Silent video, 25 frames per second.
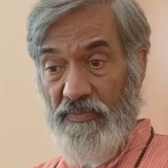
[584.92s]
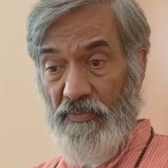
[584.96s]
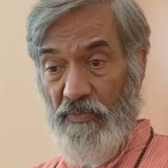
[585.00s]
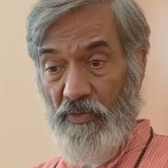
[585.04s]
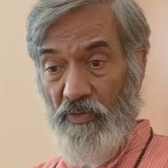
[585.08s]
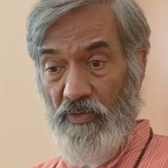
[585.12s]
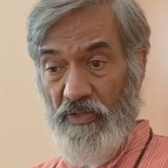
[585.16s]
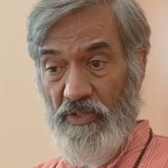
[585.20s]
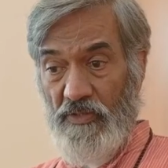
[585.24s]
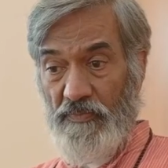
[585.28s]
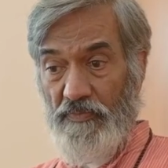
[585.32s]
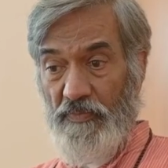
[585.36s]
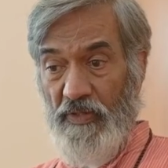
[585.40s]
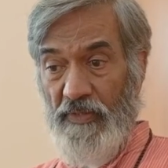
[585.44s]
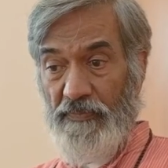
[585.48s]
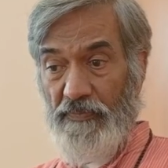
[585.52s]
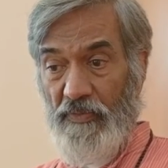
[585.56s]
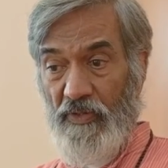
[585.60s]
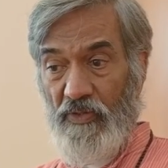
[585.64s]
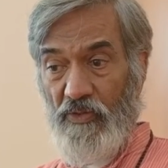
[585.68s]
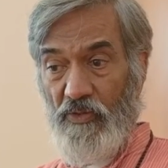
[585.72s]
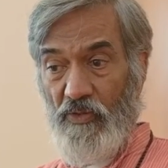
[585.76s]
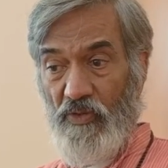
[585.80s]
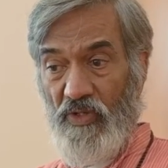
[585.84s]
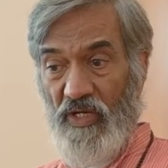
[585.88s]
most
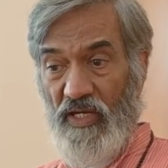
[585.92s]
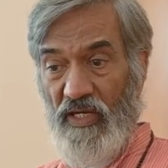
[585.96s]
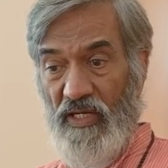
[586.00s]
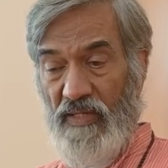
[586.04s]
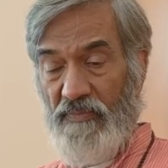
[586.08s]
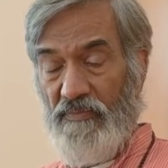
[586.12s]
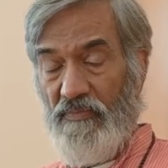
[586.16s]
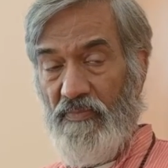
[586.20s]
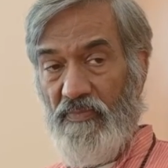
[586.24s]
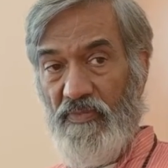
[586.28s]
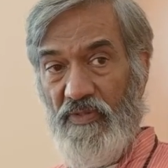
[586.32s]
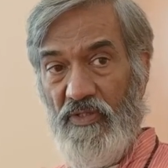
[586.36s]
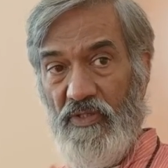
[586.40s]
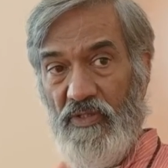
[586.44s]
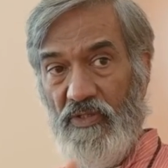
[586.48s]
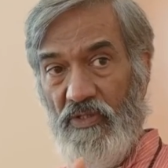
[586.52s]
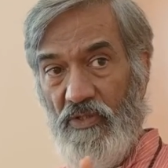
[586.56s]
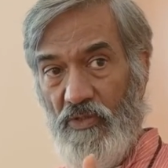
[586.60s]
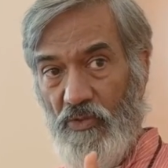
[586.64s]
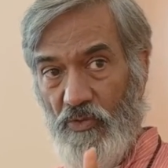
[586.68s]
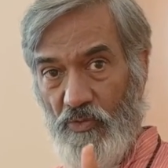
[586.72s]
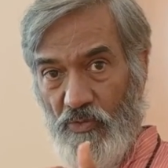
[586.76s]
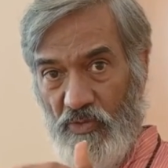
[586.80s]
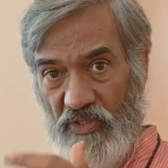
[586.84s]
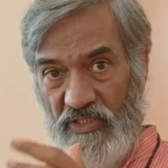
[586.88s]
people who come
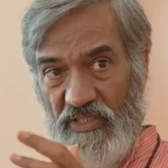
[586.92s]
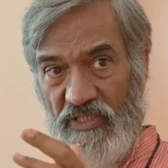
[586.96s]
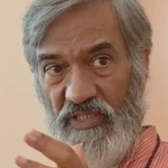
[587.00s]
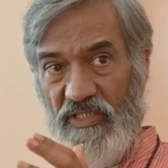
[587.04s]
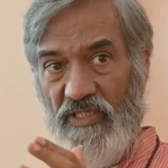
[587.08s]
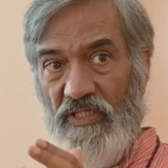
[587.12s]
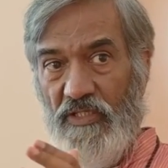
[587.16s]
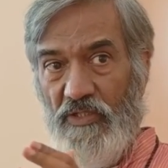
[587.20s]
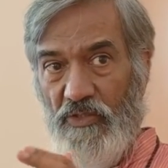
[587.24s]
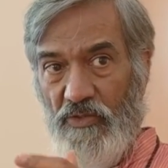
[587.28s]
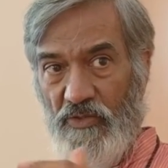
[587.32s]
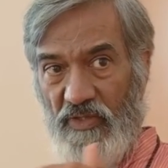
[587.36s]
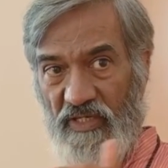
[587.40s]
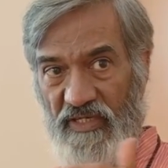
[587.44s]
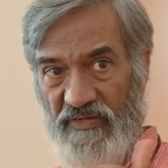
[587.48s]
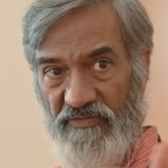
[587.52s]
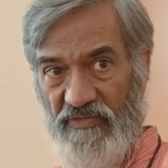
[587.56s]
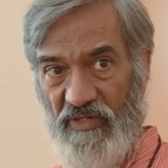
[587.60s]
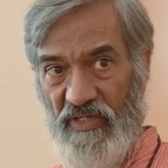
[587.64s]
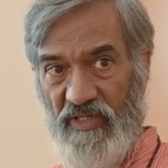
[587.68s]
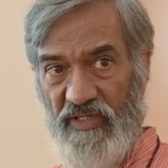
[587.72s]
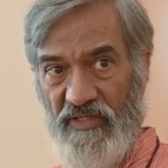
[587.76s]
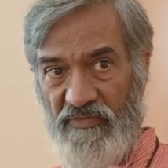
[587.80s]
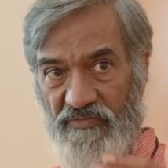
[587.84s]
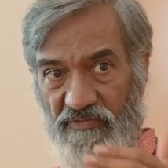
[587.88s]
to a CEO
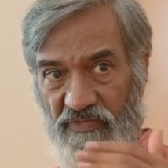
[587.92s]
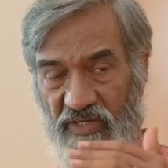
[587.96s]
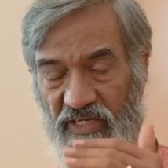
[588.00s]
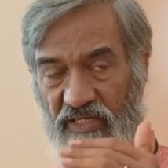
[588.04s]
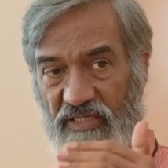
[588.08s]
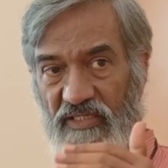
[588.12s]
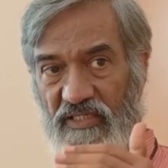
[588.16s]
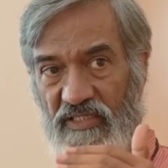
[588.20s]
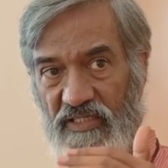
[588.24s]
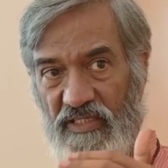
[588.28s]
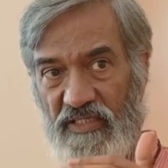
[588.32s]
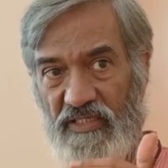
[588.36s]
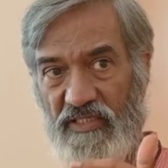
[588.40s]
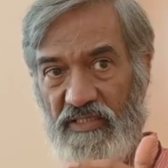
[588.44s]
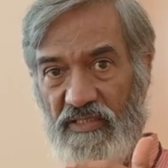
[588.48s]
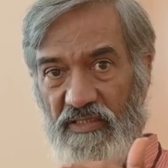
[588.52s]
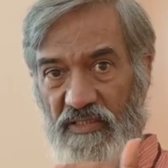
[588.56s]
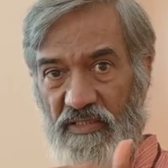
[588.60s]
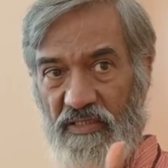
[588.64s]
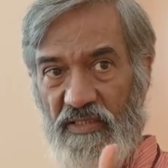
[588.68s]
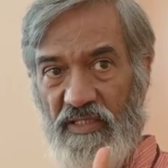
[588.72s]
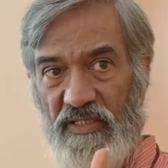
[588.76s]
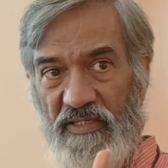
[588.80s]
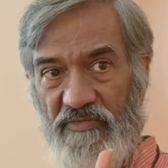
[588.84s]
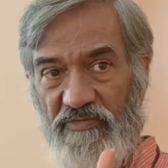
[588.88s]
level and very
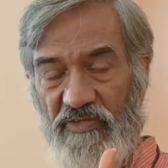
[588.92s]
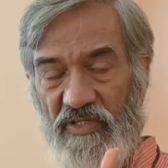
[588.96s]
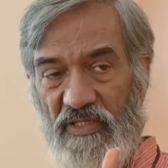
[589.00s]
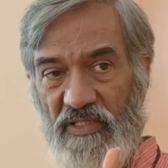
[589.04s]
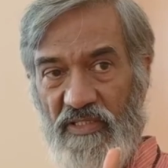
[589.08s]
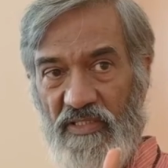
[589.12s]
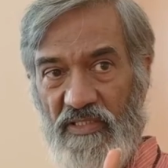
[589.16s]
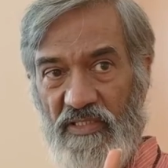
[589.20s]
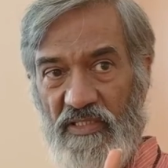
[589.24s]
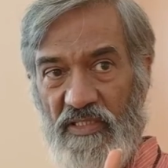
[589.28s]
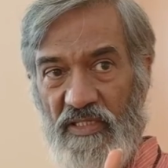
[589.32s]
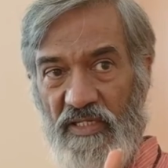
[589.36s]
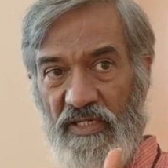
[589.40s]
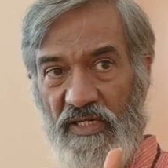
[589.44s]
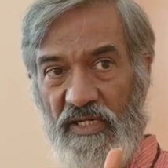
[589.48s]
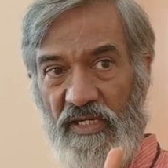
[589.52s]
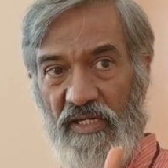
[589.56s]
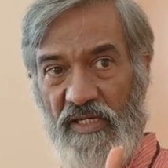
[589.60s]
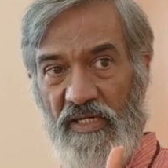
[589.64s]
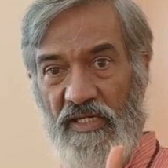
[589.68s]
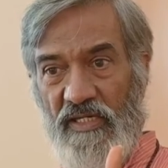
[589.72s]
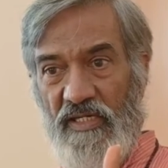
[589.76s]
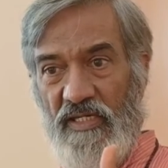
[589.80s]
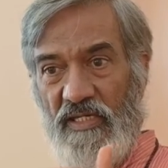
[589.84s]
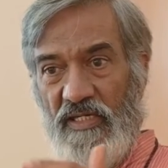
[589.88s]
senior levels
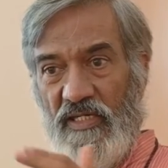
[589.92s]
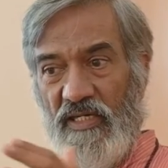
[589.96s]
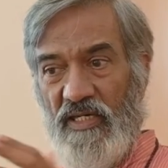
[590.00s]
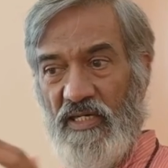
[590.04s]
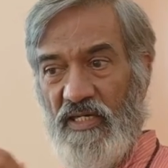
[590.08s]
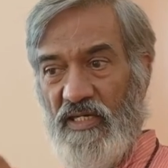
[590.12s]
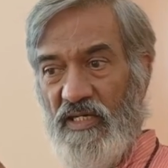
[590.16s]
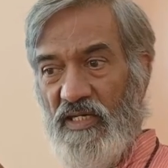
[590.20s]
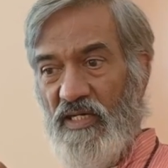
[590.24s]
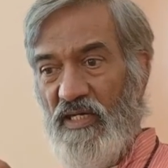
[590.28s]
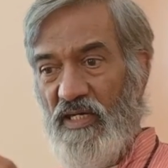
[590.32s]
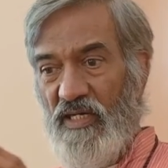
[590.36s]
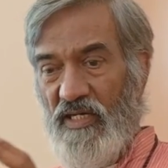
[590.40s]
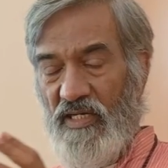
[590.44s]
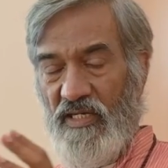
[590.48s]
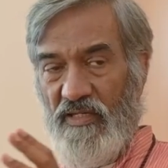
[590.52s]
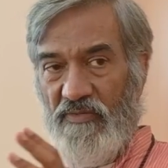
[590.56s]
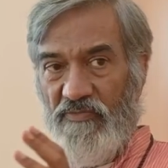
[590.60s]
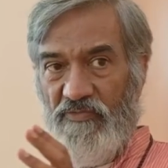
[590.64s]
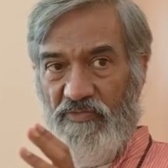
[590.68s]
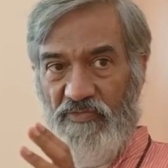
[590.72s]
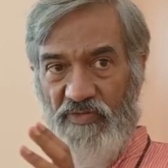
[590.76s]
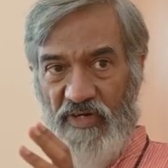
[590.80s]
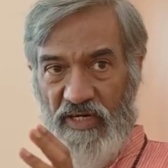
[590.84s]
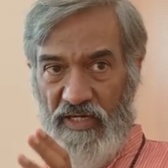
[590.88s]

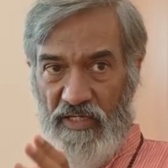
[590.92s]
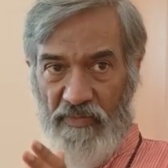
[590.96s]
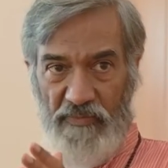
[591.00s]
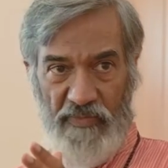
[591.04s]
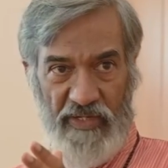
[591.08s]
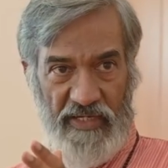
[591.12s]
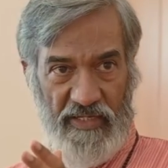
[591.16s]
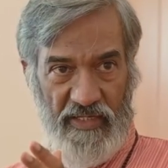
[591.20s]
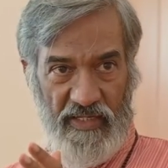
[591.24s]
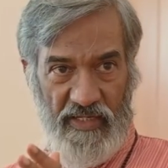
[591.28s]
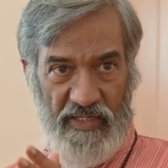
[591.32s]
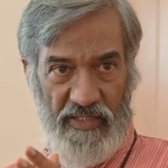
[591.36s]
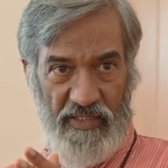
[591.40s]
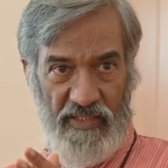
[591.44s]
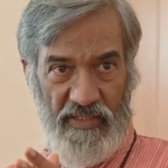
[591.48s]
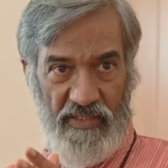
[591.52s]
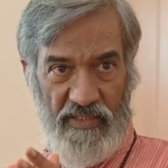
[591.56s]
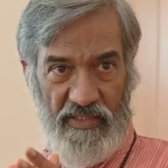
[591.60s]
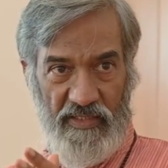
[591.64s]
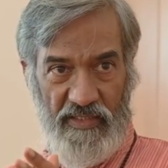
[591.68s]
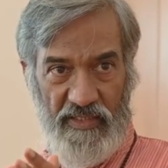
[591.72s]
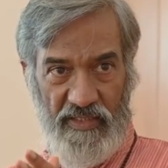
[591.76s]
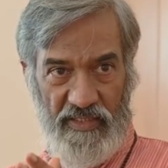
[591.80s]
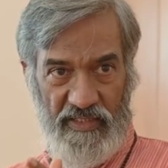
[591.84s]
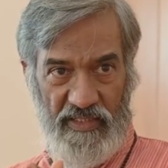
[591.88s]
are
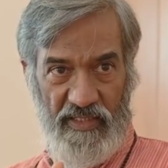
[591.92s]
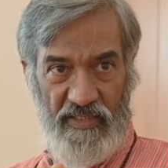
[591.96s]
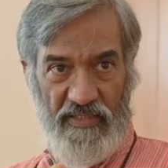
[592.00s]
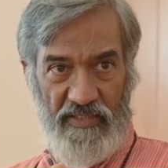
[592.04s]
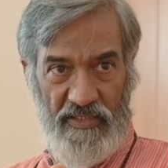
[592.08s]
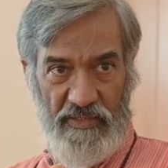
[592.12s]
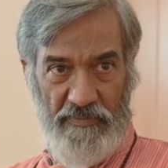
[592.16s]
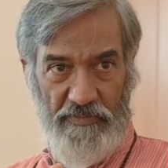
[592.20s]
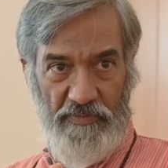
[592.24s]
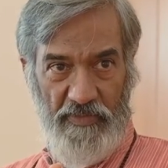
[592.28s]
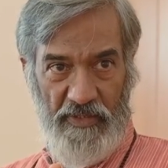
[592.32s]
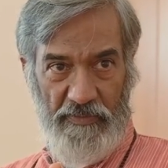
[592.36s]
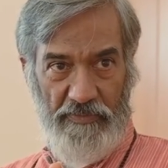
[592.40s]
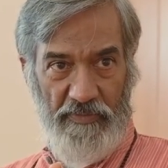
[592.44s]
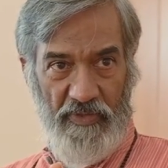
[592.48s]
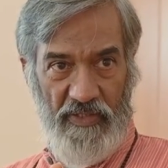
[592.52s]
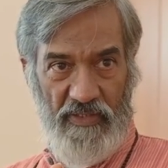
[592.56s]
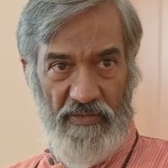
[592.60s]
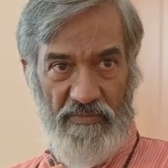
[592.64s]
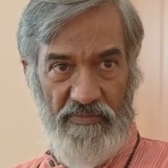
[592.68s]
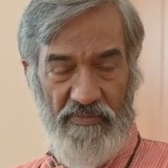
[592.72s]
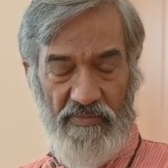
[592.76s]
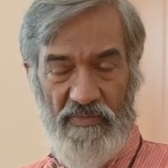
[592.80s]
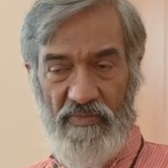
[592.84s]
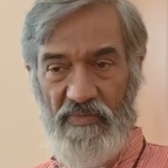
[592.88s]
fundamentally intelligent
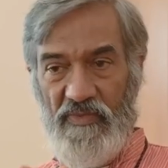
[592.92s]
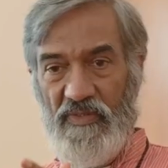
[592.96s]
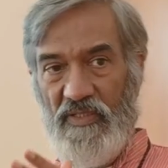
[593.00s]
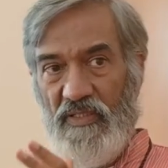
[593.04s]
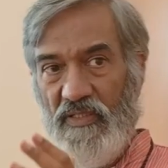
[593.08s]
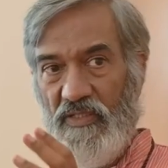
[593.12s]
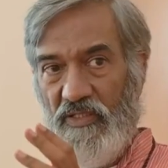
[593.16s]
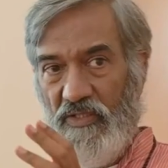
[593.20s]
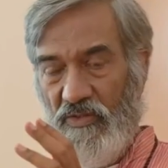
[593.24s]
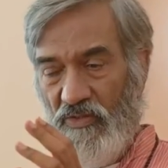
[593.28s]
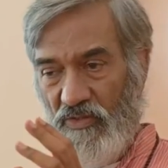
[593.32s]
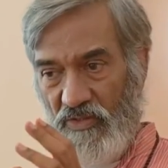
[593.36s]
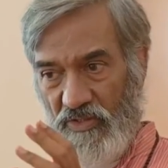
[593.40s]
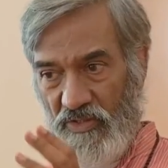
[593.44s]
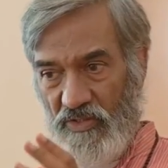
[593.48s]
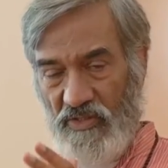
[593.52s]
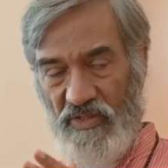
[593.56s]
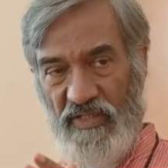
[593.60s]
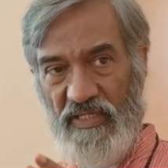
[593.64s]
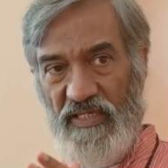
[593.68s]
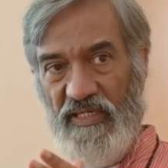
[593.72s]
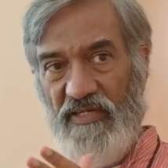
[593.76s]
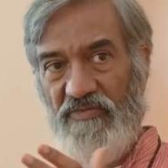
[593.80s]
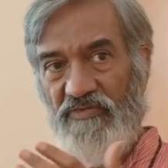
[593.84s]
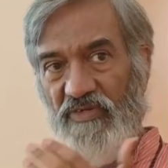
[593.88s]
people, and they also
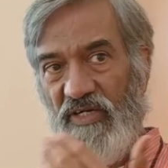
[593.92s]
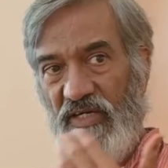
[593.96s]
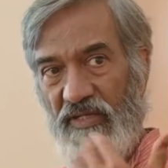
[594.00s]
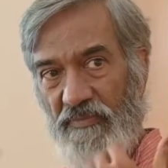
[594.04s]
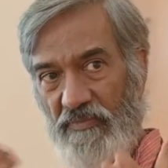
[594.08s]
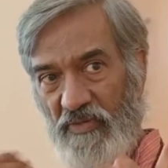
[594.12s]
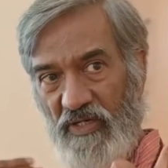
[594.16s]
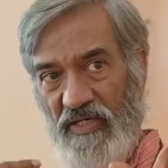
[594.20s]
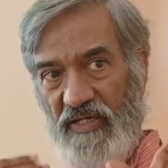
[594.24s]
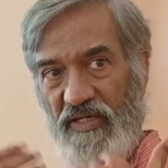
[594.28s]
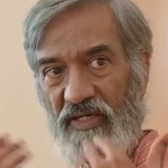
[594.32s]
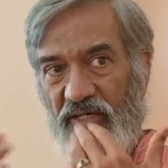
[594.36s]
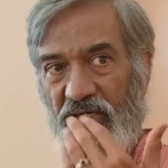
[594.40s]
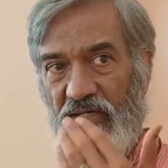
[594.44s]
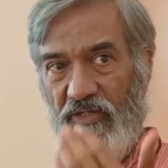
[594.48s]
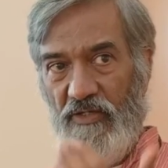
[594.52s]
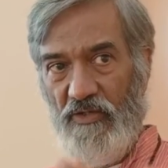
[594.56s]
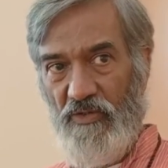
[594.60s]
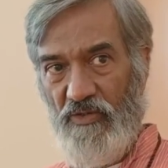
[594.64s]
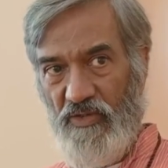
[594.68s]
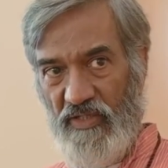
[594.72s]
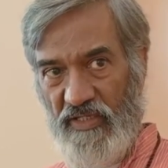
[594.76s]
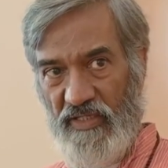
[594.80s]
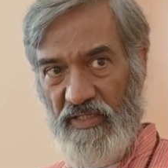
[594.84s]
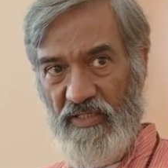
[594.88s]
have an ability to
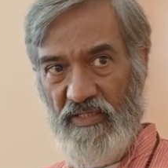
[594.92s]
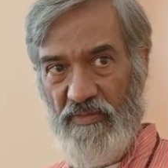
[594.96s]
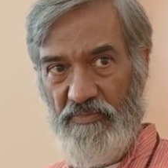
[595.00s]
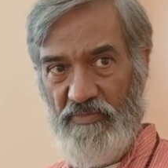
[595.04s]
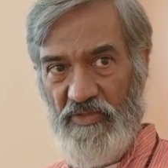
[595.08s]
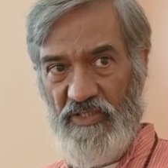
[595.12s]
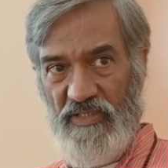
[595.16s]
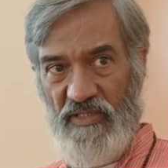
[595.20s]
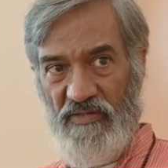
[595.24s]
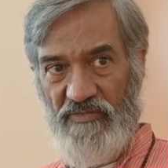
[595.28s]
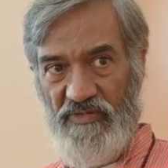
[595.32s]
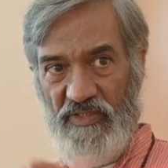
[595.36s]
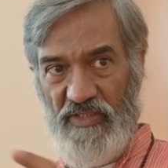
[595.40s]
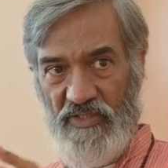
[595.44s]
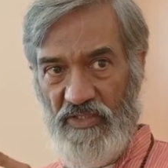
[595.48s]
look at themselves.